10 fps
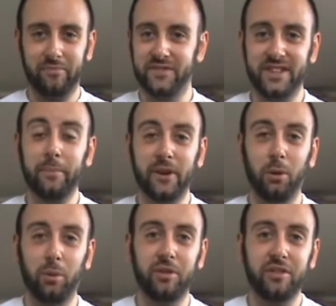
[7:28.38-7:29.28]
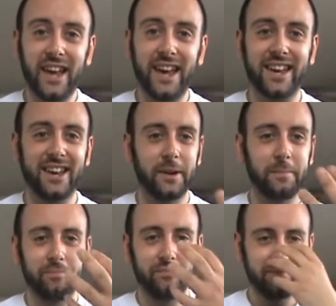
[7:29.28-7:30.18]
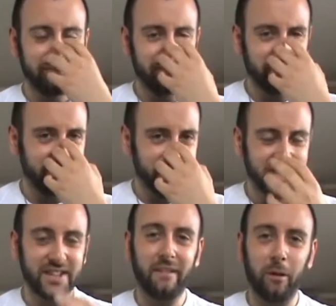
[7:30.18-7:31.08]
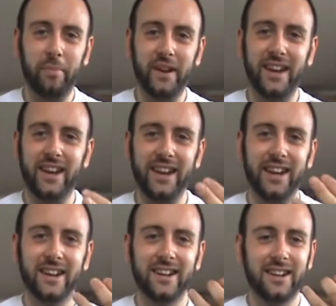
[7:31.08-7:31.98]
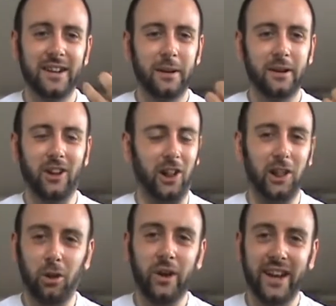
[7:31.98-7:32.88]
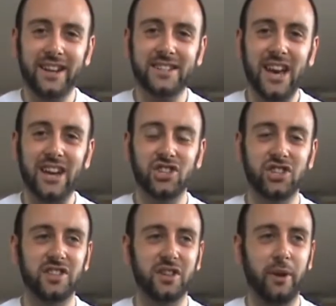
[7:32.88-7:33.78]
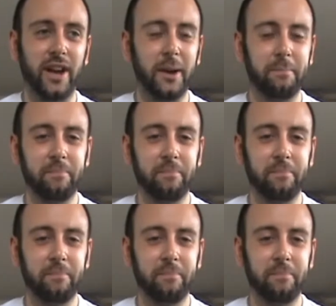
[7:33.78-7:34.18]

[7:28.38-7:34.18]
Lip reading: Typical thick, syrupy, cloying texture to it.